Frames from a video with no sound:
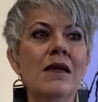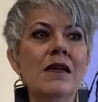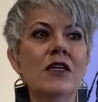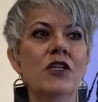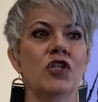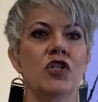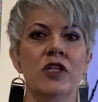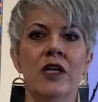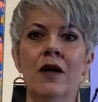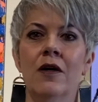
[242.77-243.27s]

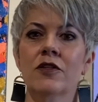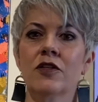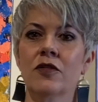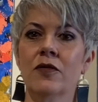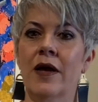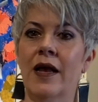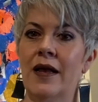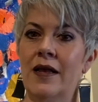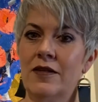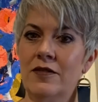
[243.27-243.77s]
She also
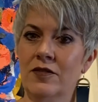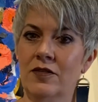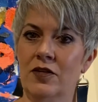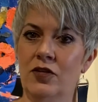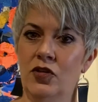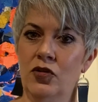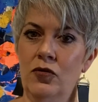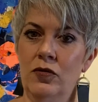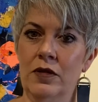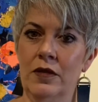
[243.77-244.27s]
has the
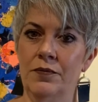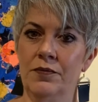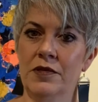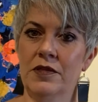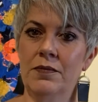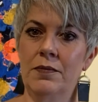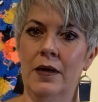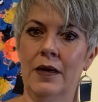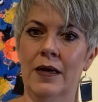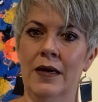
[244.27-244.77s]
tulips
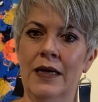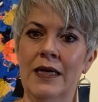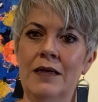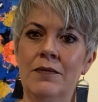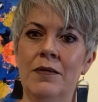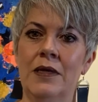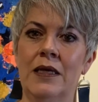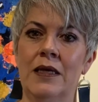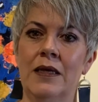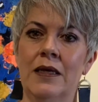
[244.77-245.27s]
behind
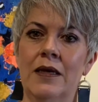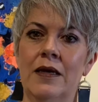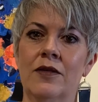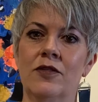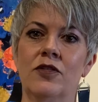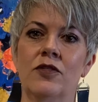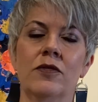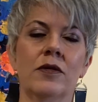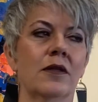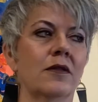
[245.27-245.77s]
me,
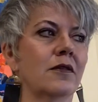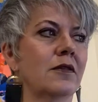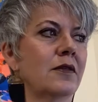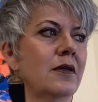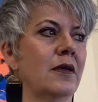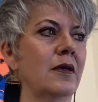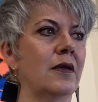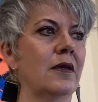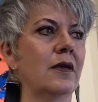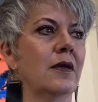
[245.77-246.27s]
as you could
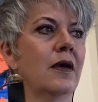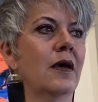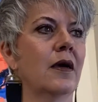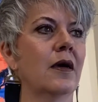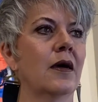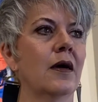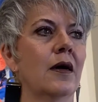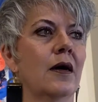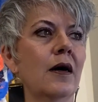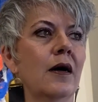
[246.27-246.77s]
see,
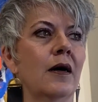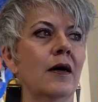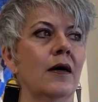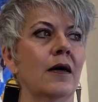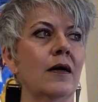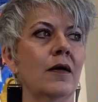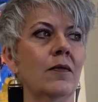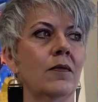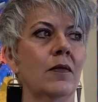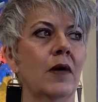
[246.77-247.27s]

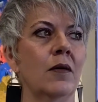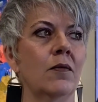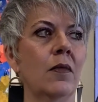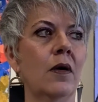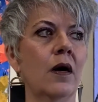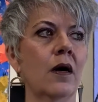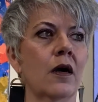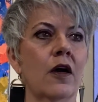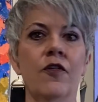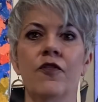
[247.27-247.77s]

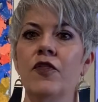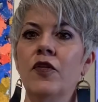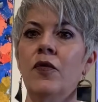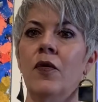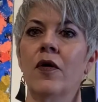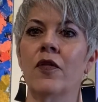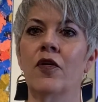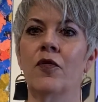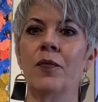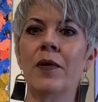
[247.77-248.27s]
among a few
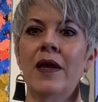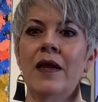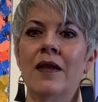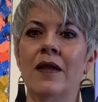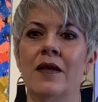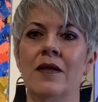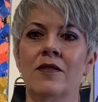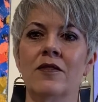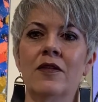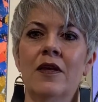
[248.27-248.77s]
other
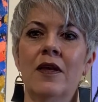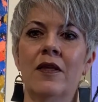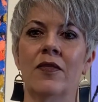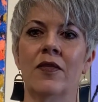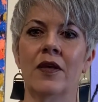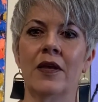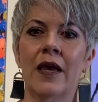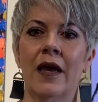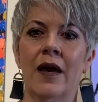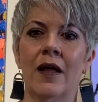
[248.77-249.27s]
paintings in the
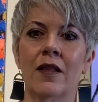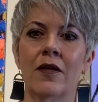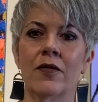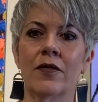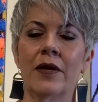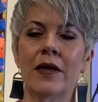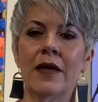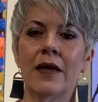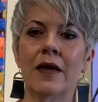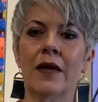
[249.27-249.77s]

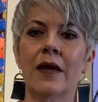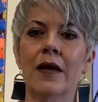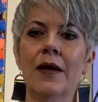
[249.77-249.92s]
gallery.